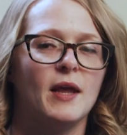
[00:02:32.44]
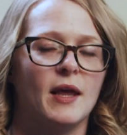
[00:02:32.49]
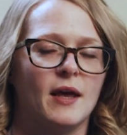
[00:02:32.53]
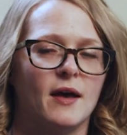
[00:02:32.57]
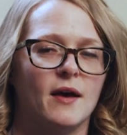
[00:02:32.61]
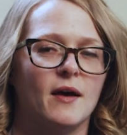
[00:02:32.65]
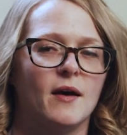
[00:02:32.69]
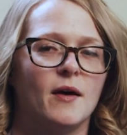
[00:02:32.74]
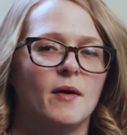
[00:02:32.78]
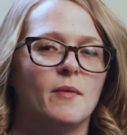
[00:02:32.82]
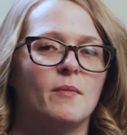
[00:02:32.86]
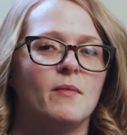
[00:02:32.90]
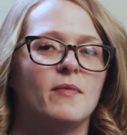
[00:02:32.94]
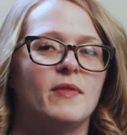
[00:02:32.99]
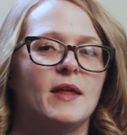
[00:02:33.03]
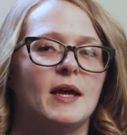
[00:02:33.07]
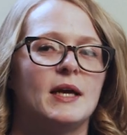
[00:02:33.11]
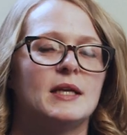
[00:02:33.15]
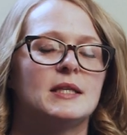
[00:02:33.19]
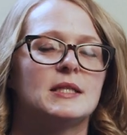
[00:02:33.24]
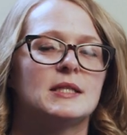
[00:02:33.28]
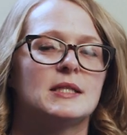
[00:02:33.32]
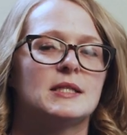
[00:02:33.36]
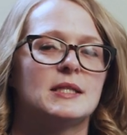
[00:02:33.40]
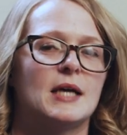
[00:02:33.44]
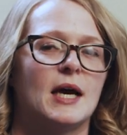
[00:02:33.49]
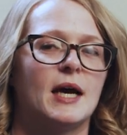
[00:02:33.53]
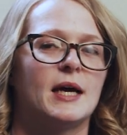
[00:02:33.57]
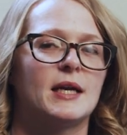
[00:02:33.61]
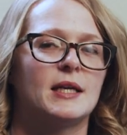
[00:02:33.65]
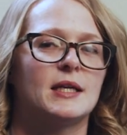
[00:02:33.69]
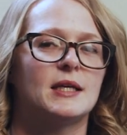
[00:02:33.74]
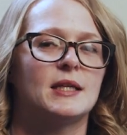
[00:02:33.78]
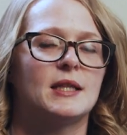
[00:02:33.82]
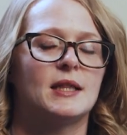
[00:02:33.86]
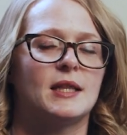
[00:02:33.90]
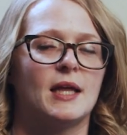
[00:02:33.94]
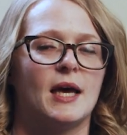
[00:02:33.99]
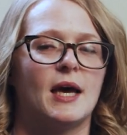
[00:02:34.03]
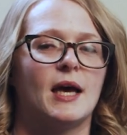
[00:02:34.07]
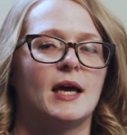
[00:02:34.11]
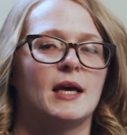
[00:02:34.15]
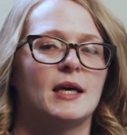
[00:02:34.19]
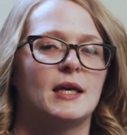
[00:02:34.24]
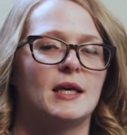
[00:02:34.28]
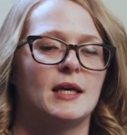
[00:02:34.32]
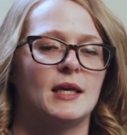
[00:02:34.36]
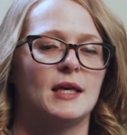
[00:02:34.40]
him, they decided
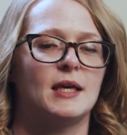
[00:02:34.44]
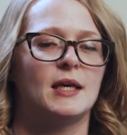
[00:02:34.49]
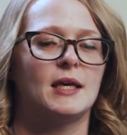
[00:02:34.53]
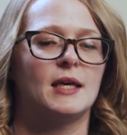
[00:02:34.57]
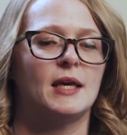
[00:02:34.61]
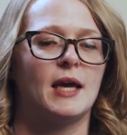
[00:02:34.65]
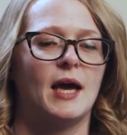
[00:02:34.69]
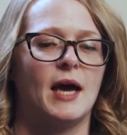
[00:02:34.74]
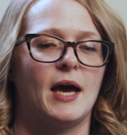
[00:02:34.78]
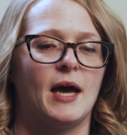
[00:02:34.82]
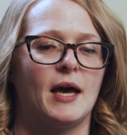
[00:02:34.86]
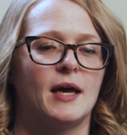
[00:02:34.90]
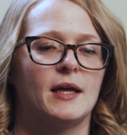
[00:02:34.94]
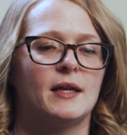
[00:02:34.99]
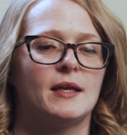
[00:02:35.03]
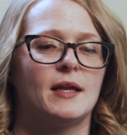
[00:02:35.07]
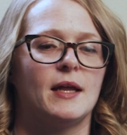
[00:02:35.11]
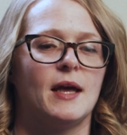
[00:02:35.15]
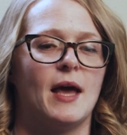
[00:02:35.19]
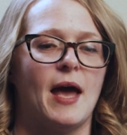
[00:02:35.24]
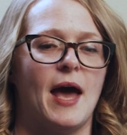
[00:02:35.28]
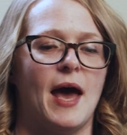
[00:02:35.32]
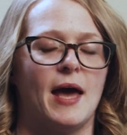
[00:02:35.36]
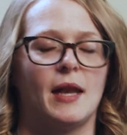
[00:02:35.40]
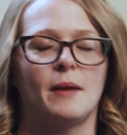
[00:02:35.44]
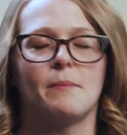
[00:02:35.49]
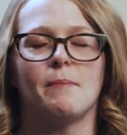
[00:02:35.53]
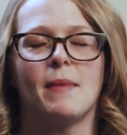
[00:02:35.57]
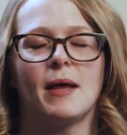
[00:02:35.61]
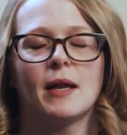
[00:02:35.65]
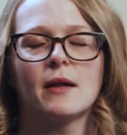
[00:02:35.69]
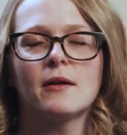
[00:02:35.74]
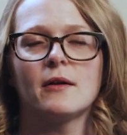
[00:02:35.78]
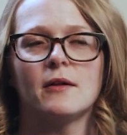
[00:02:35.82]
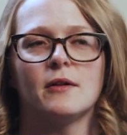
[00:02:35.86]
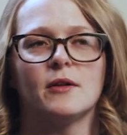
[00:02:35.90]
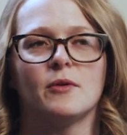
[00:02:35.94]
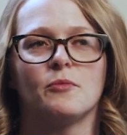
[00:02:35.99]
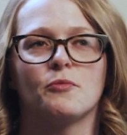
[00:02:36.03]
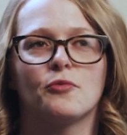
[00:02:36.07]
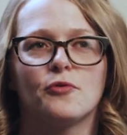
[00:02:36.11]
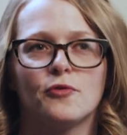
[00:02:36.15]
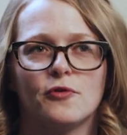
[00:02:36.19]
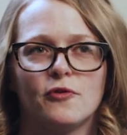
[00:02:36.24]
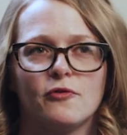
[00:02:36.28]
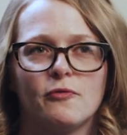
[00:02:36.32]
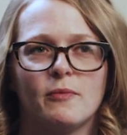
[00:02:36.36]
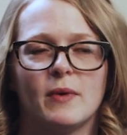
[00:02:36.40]
that he had had a medical
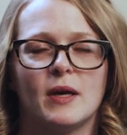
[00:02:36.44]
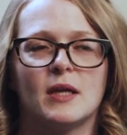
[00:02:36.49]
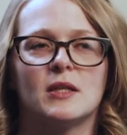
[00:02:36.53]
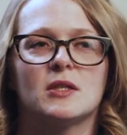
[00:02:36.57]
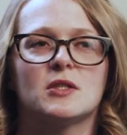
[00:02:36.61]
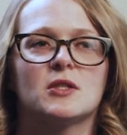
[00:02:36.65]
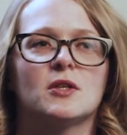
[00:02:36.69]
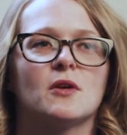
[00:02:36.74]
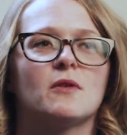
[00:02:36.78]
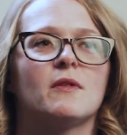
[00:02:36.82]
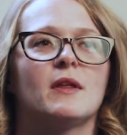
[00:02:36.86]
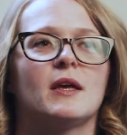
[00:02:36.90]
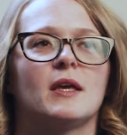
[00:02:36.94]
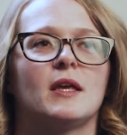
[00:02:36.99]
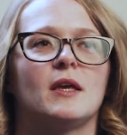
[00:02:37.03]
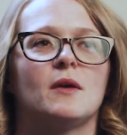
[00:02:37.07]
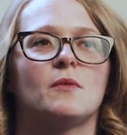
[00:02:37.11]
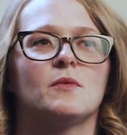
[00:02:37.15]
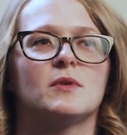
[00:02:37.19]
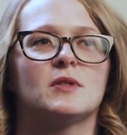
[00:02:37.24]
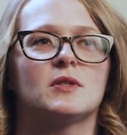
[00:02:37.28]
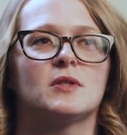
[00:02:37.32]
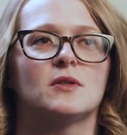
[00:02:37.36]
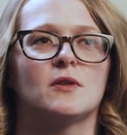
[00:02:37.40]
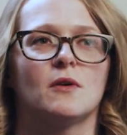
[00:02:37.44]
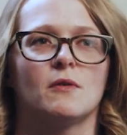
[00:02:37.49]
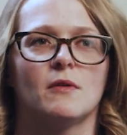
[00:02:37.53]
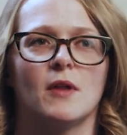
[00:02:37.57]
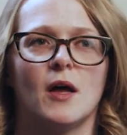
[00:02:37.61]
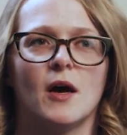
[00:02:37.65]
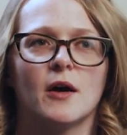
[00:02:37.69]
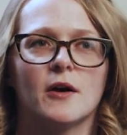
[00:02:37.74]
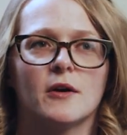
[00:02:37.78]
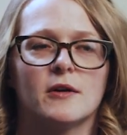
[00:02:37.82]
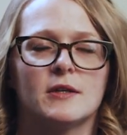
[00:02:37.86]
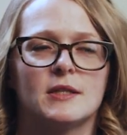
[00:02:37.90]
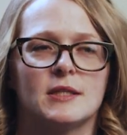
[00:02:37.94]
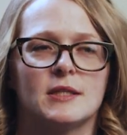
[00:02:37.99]
improvement so that he was no longer